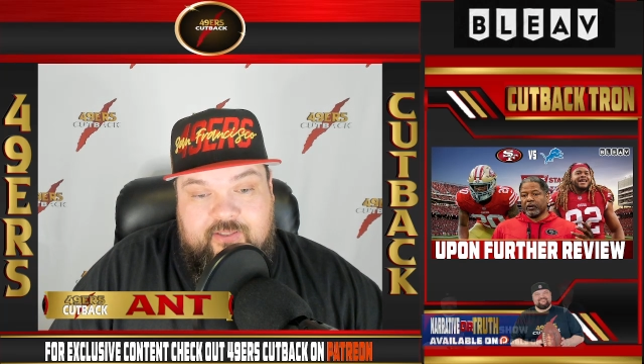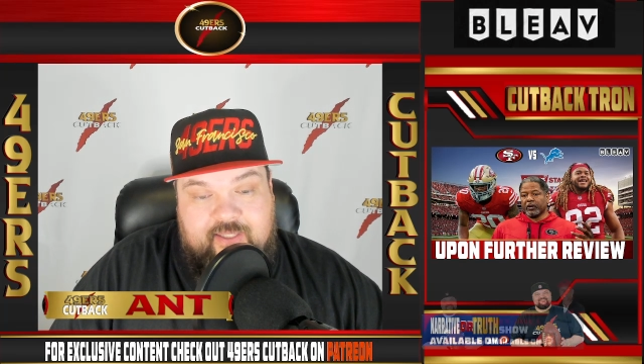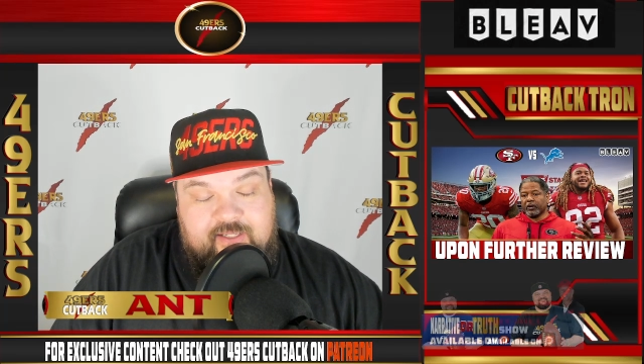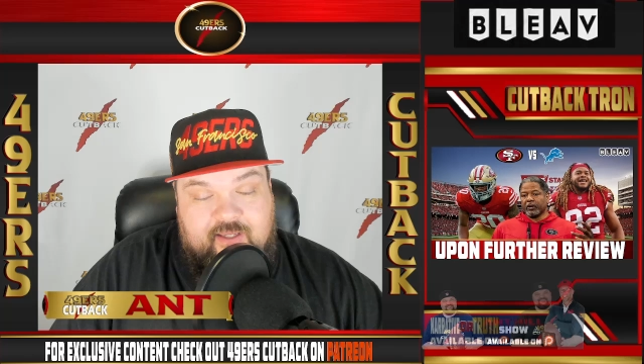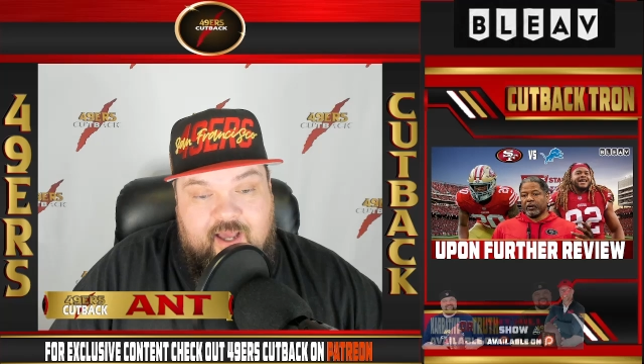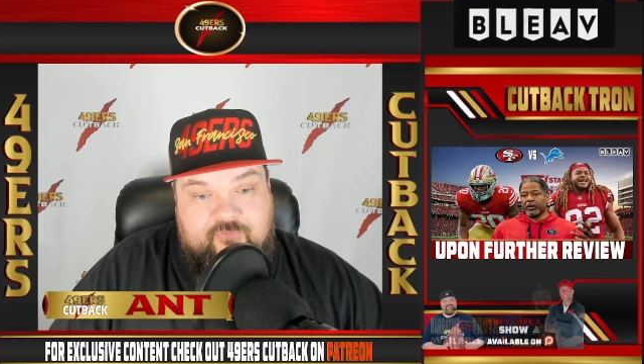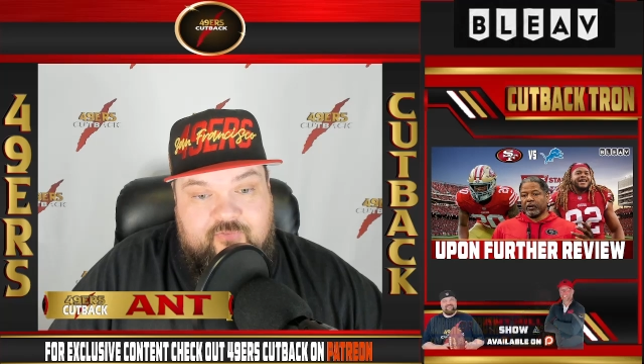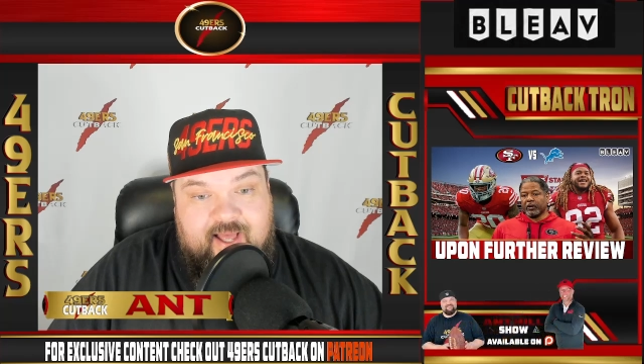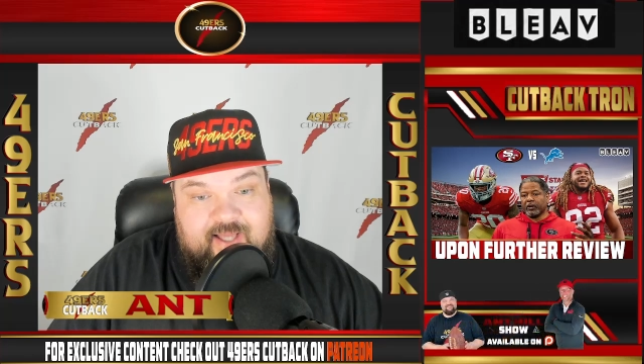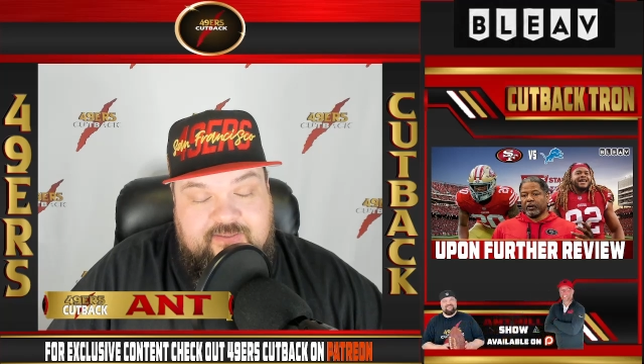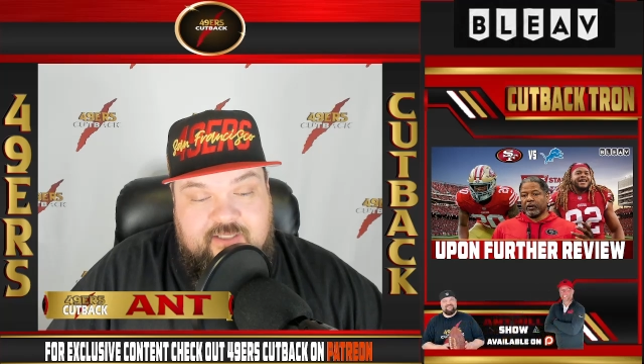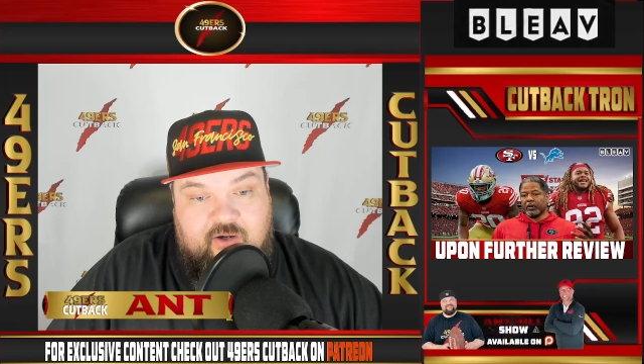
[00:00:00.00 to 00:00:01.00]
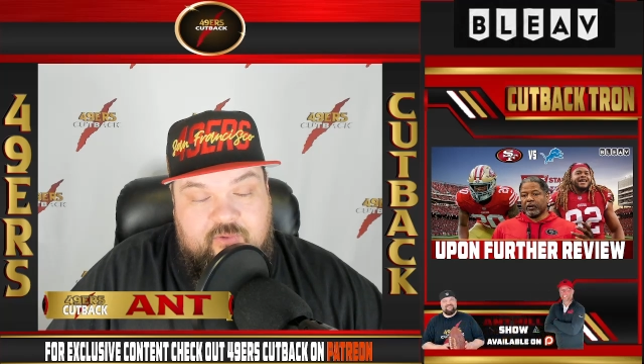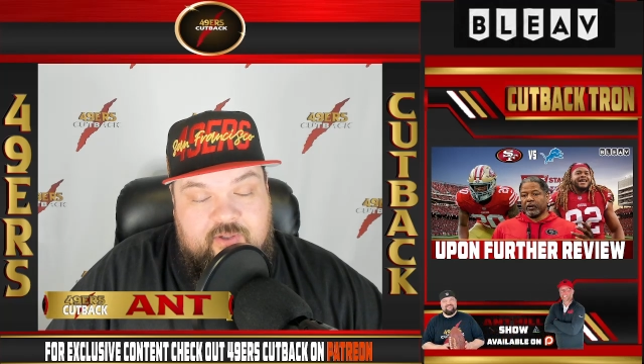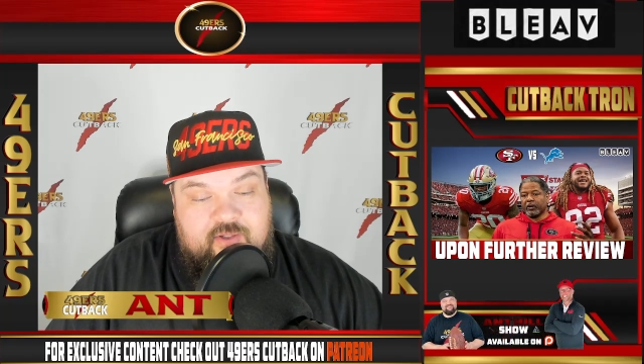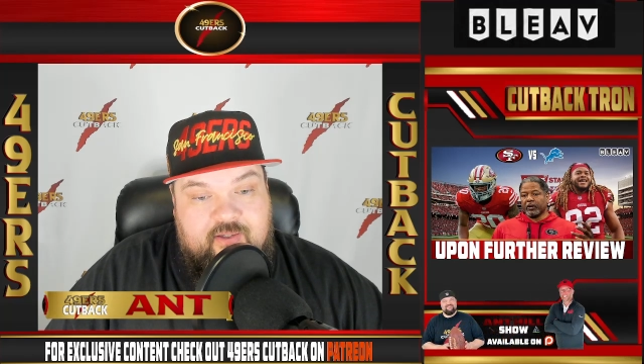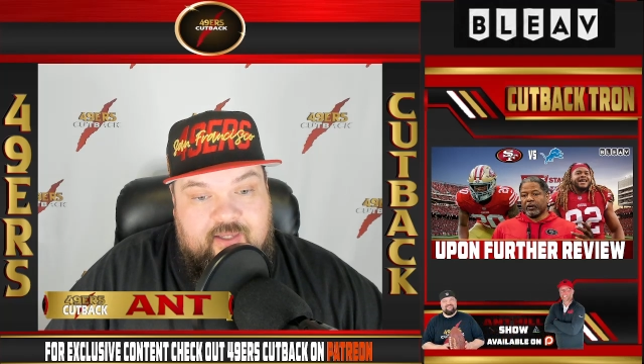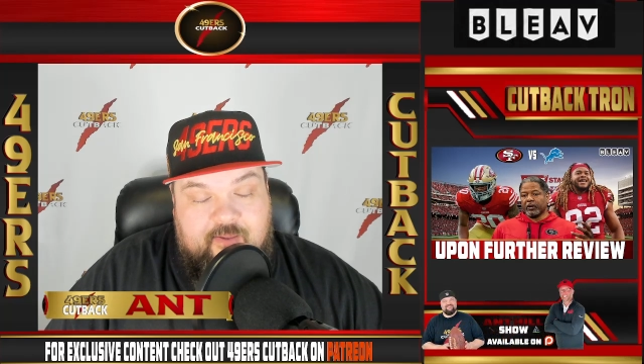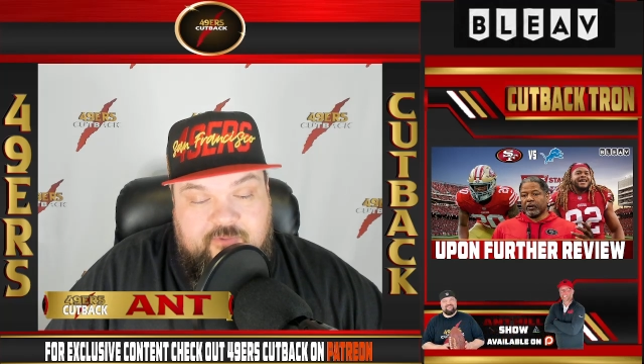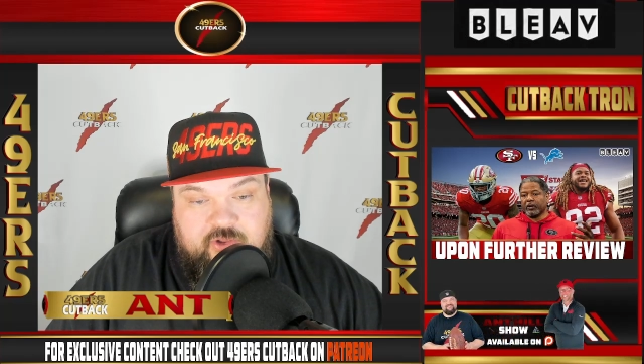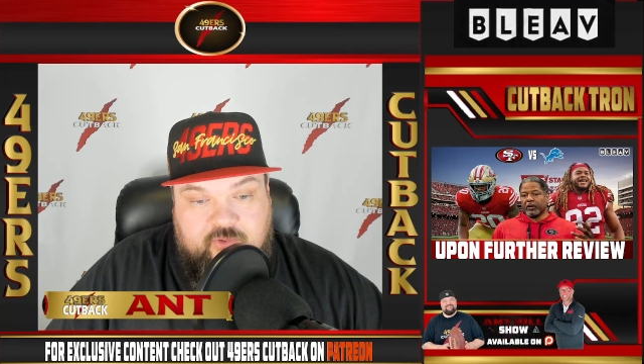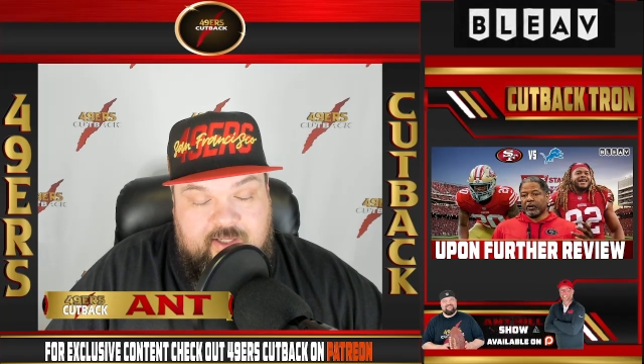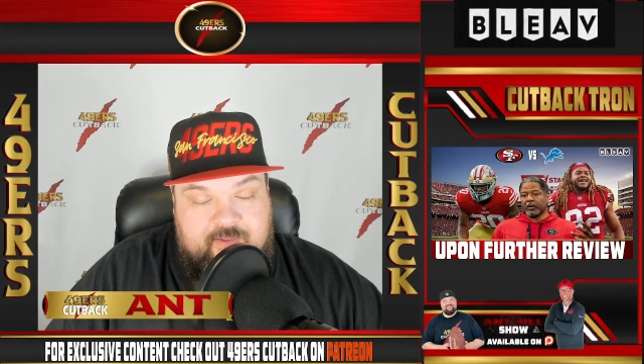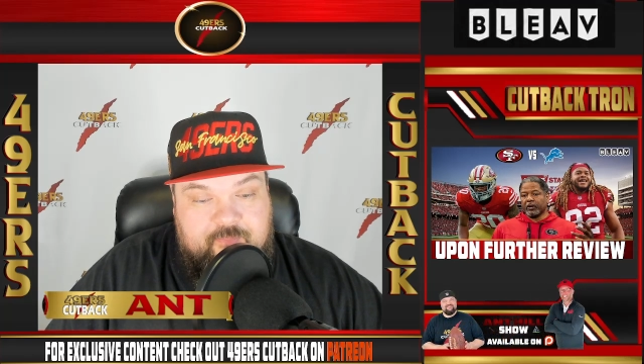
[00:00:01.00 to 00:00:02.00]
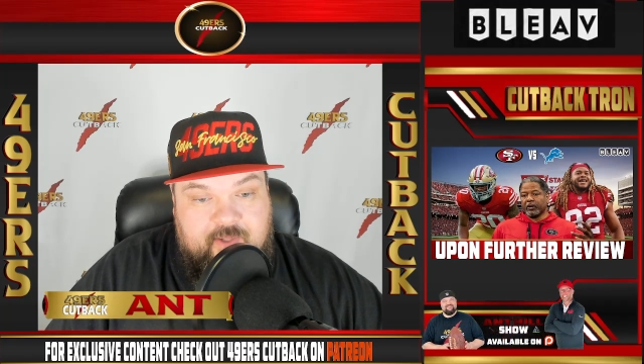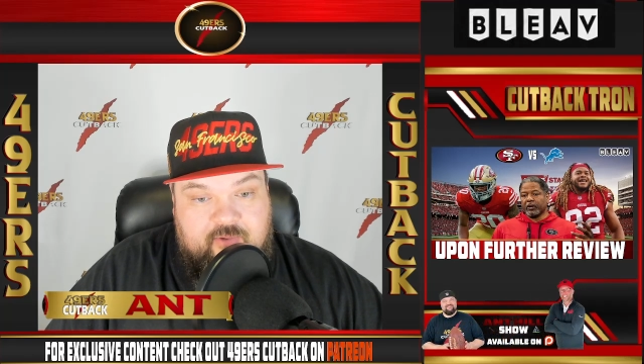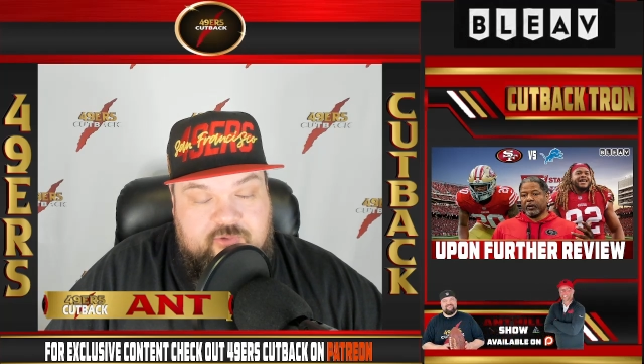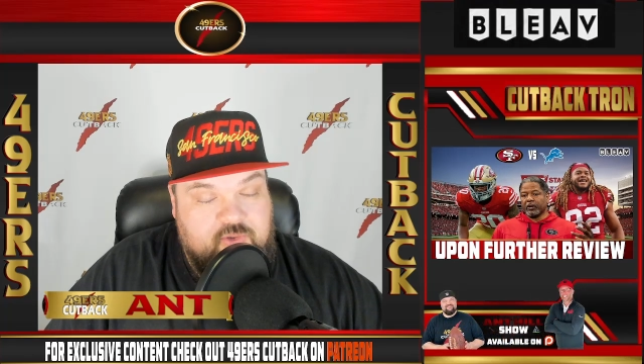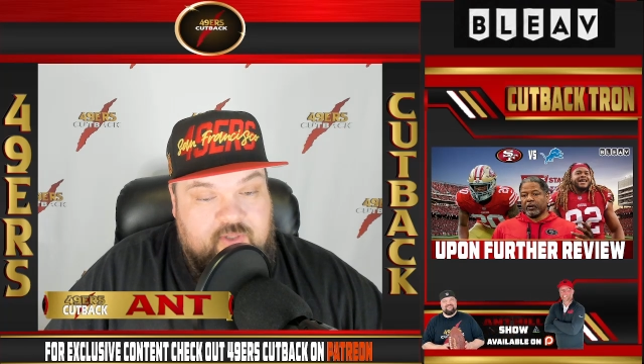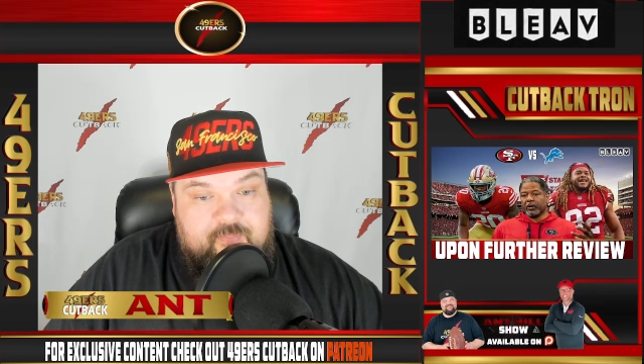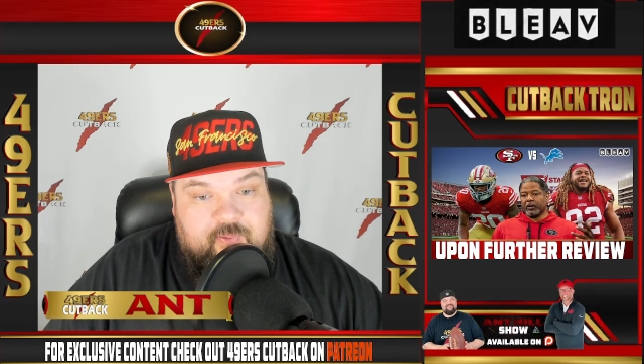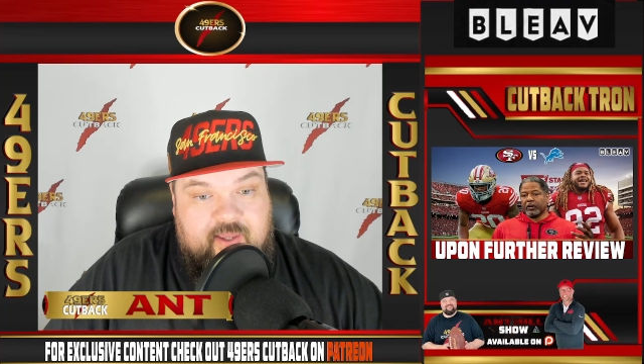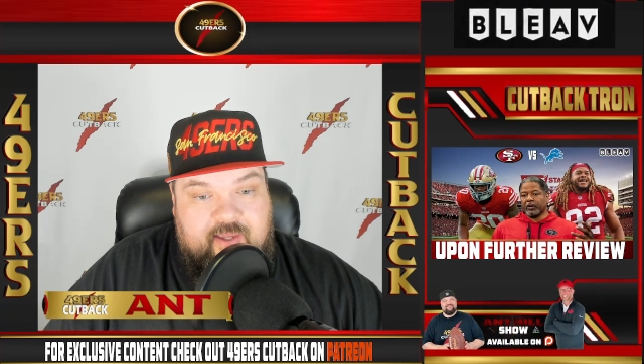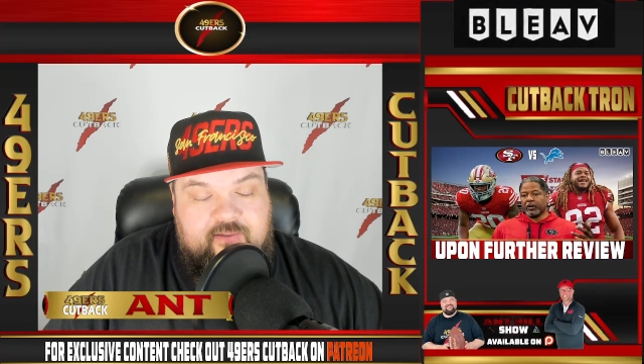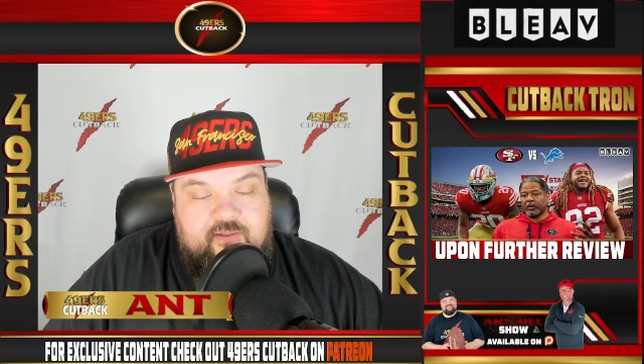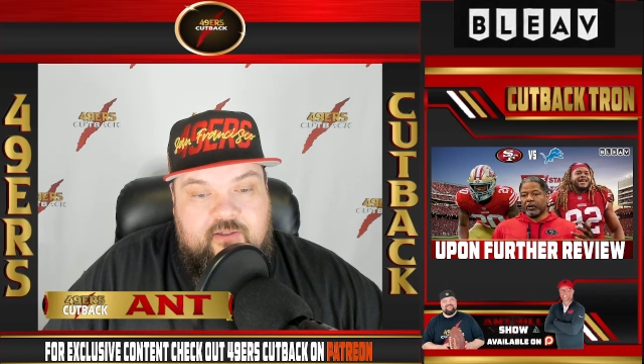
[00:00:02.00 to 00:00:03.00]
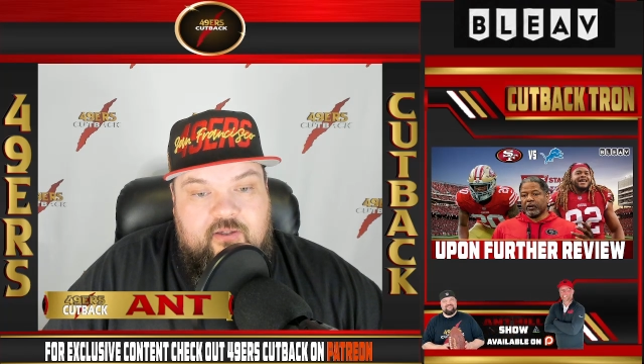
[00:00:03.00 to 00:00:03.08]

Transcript: getting off Glasgow. It was a great play.